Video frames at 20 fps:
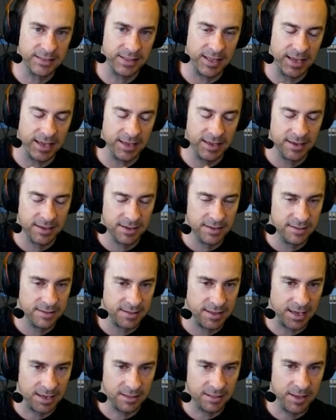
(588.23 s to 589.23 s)
They
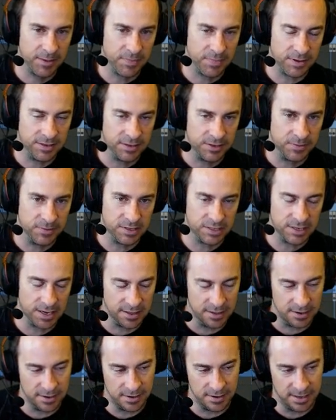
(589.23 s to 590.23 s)
clip into each
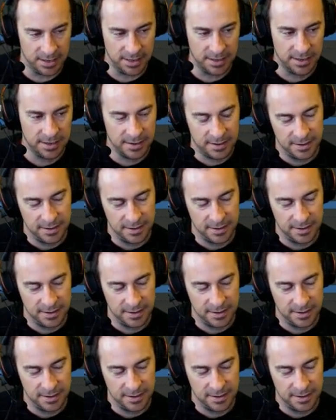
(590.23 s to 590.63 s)
other and